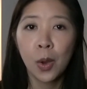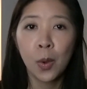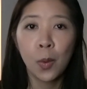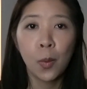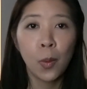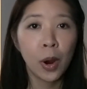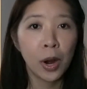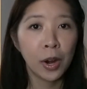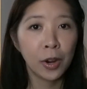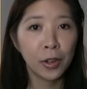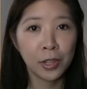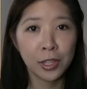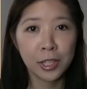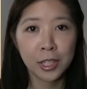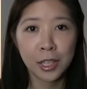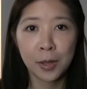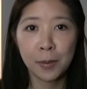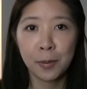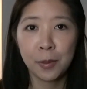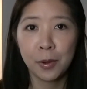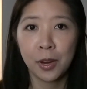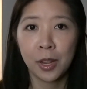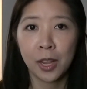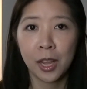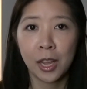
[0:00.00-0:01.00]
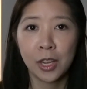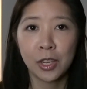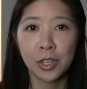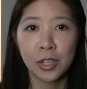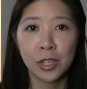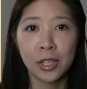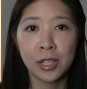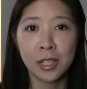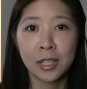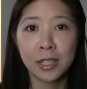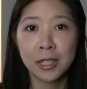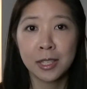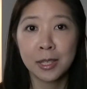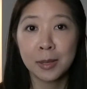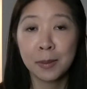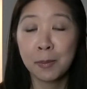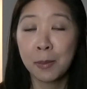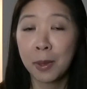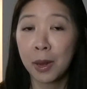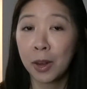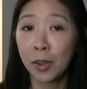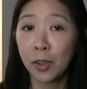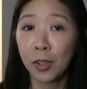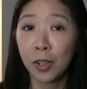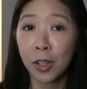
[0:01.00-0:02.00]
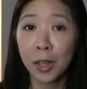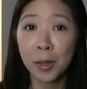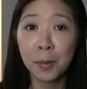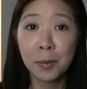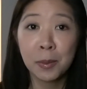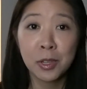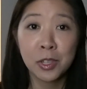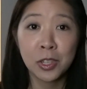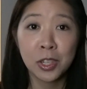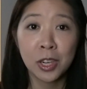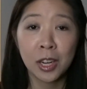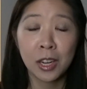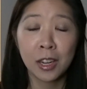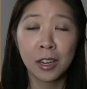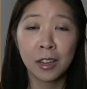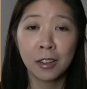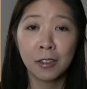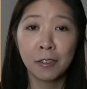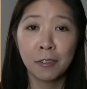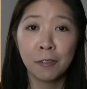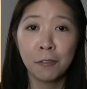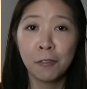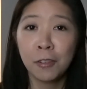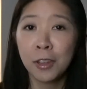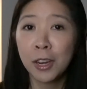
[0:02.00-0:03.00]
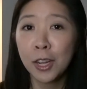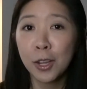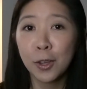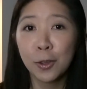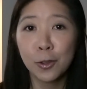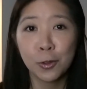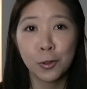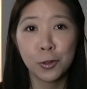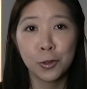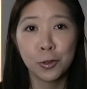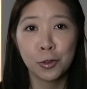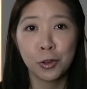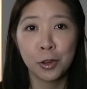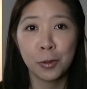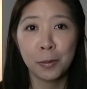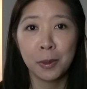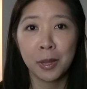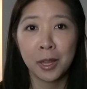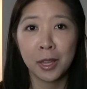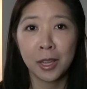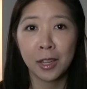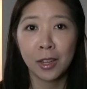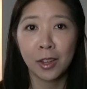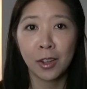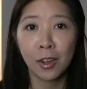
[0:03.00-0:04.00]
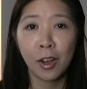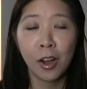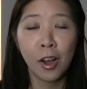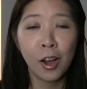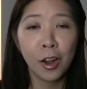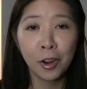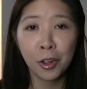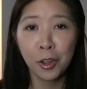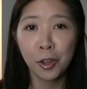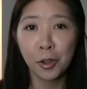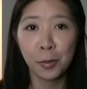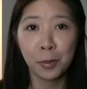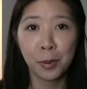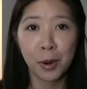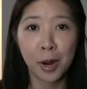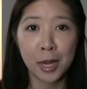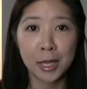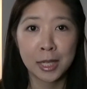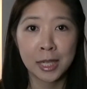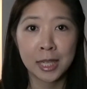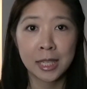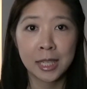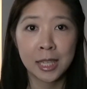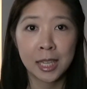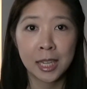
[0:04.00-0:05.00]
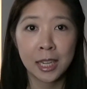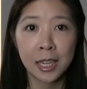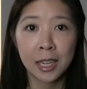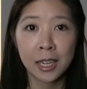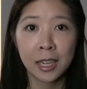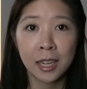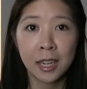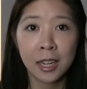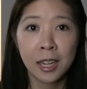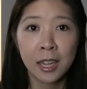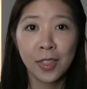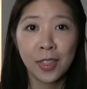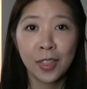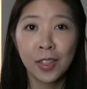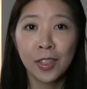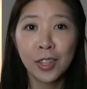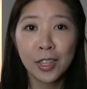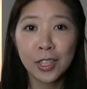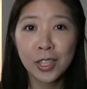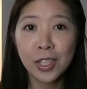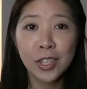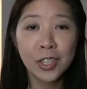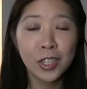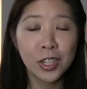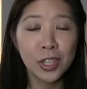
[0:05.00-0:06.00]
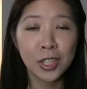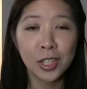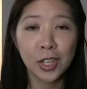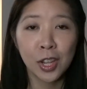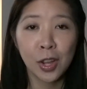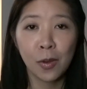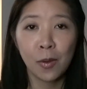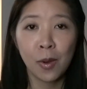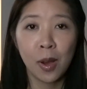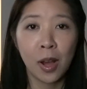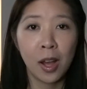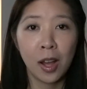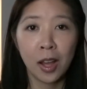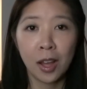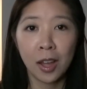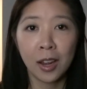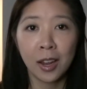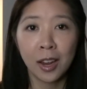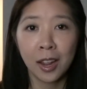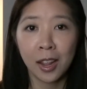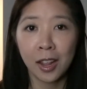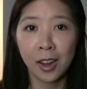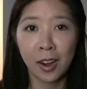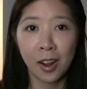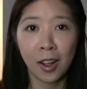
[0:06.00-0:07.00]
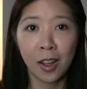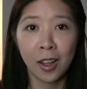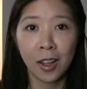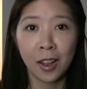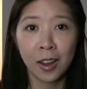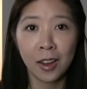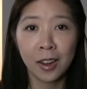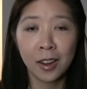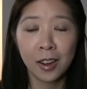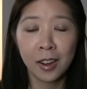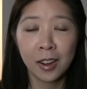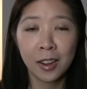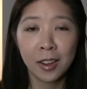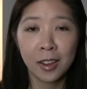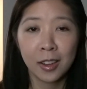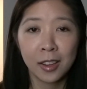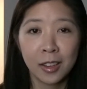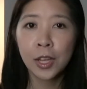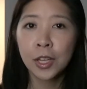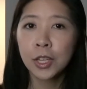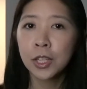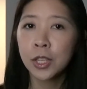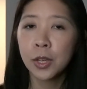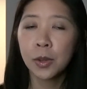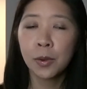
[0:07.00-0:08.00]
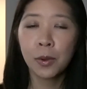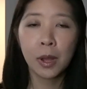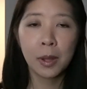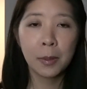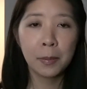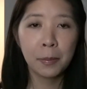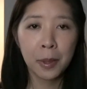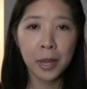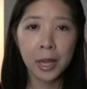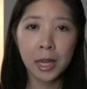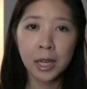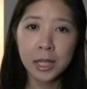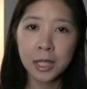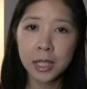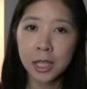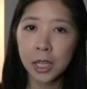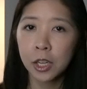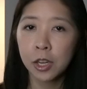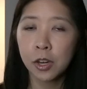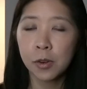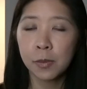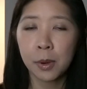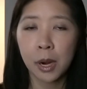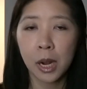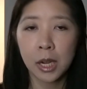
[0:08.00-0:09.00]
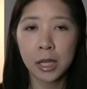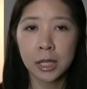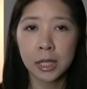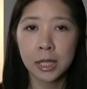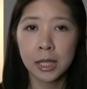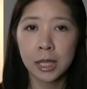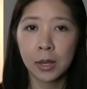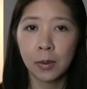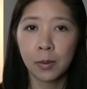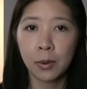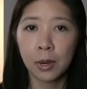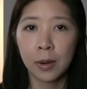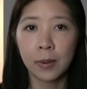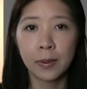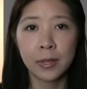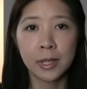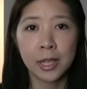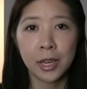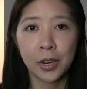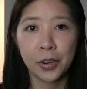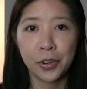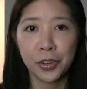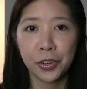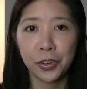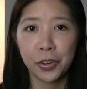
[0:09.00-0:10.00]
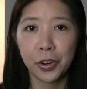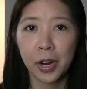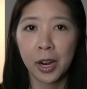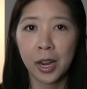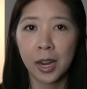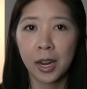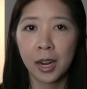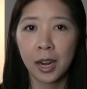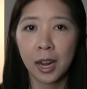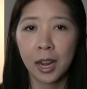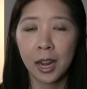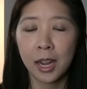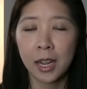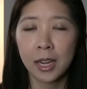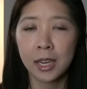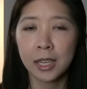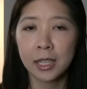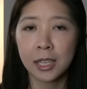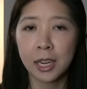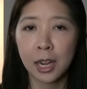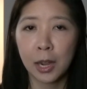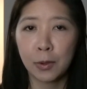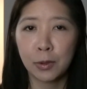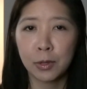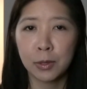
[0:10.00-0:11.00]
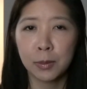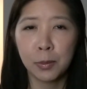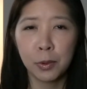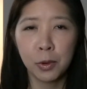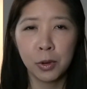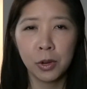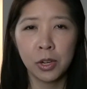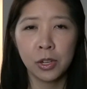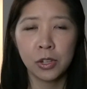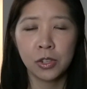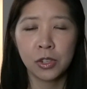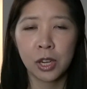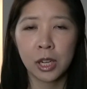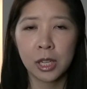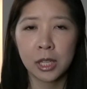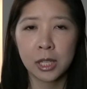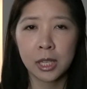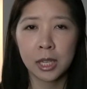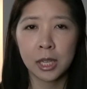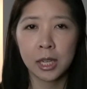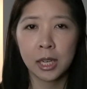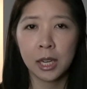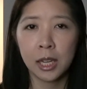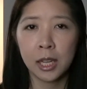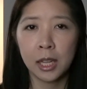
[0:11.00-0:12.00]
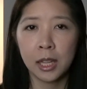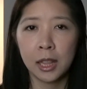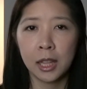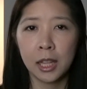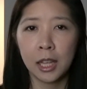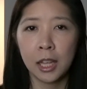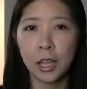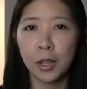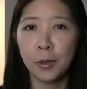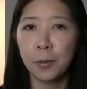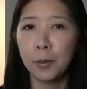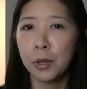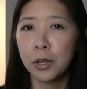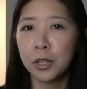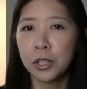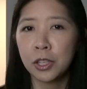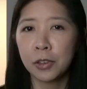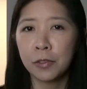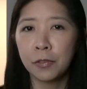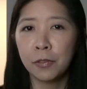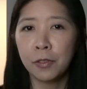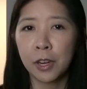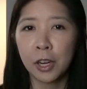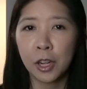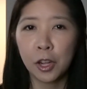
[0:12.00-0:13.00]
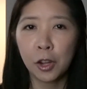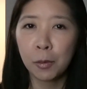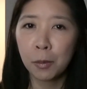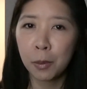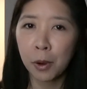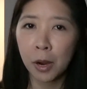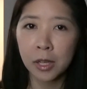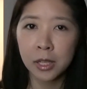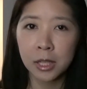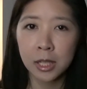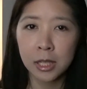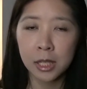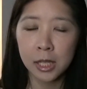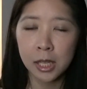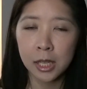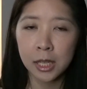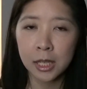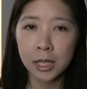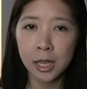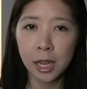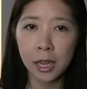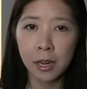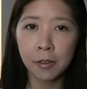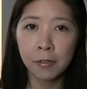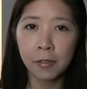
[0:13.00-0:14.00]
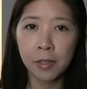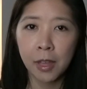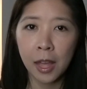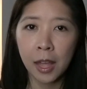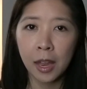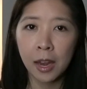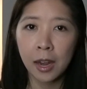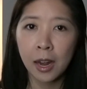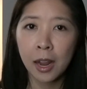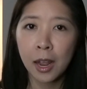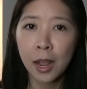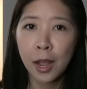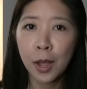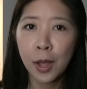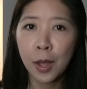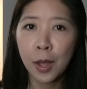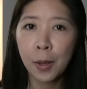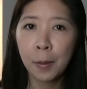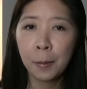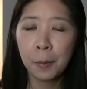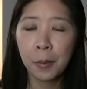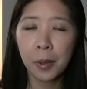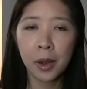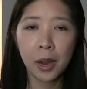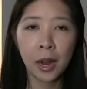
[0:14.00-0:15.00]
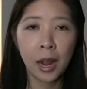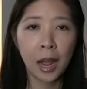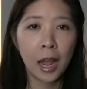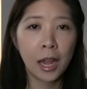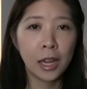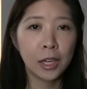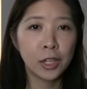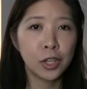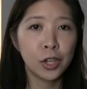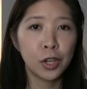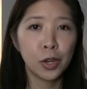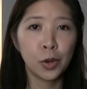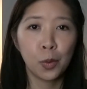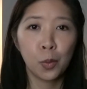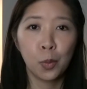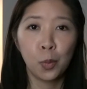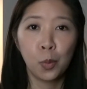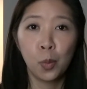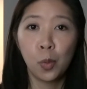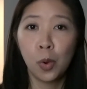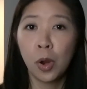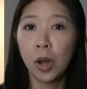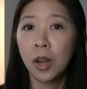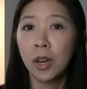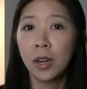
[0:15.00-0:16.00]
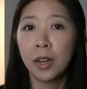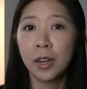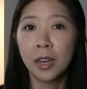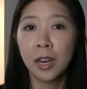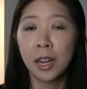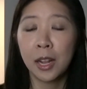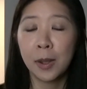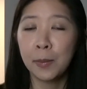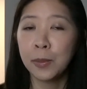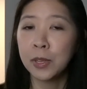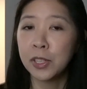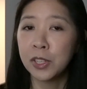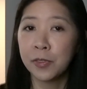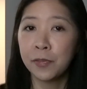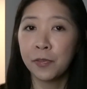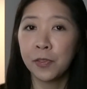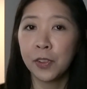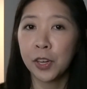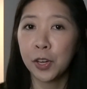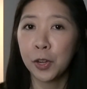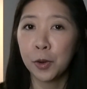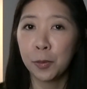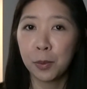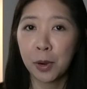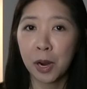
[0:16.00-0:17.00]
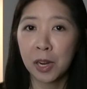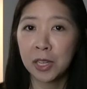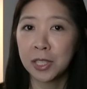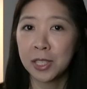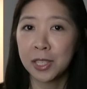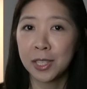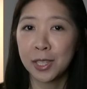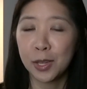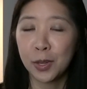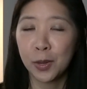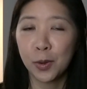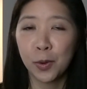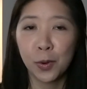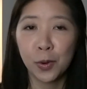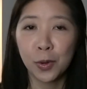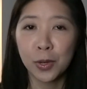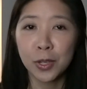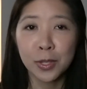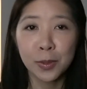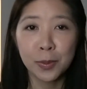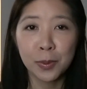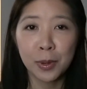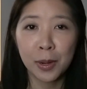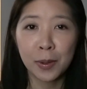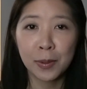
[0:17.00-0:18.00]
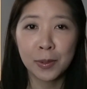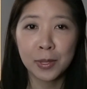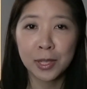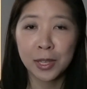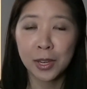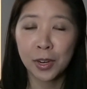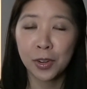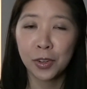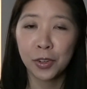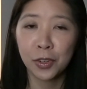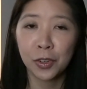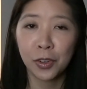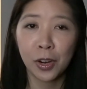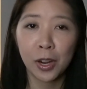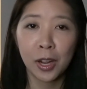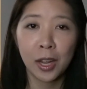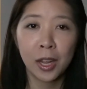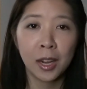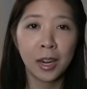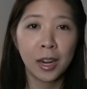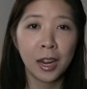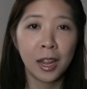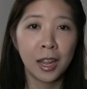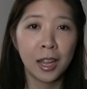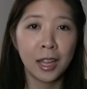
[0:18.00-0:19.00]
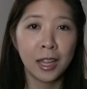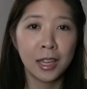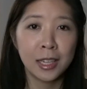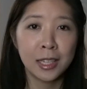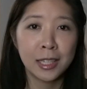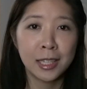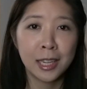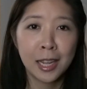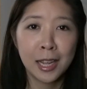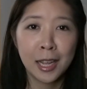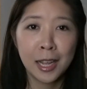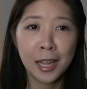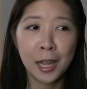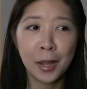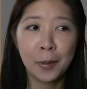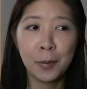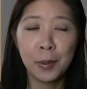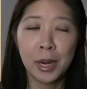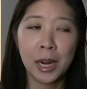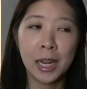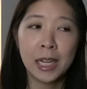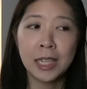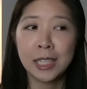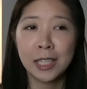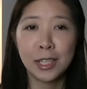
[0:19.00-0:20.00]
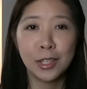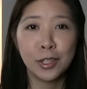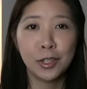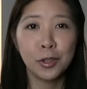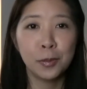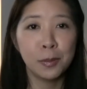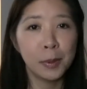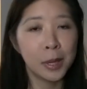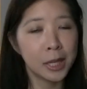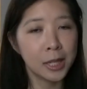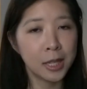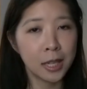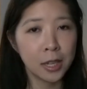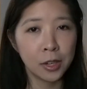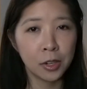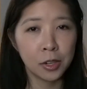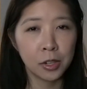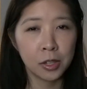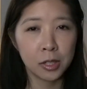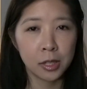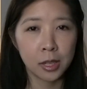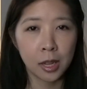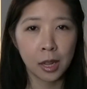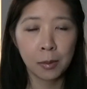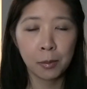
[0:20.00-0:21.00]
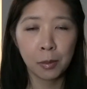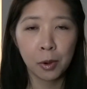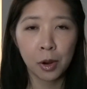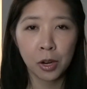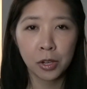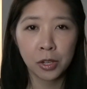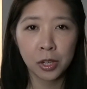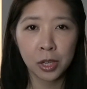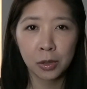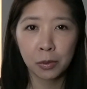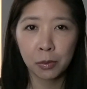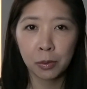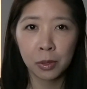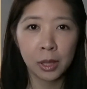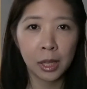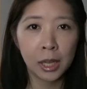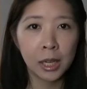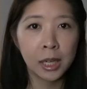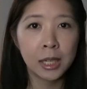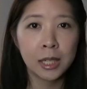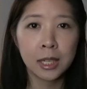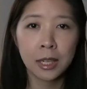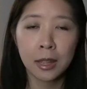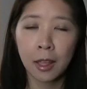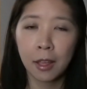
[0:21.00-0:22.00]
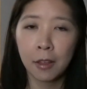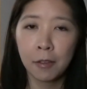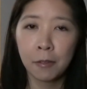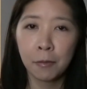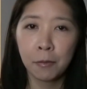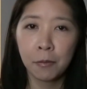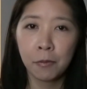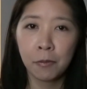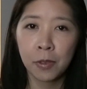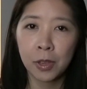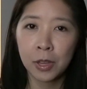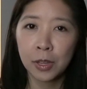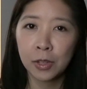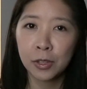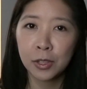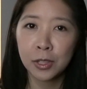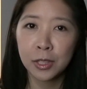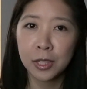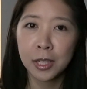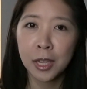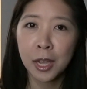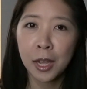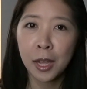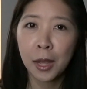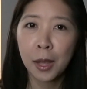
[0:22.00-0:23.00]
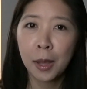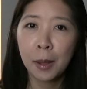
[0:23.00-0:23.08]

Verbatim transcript: Wireless communications, medical imaging, video streaming, audio processing. The list could just go on and on. So I picked signal processing when I was an undergrad, and I was more interested in the image and video processing side of that, but I took one image and video processing course when I was an undergrad, and I mean, I did do my senior design project related to that field,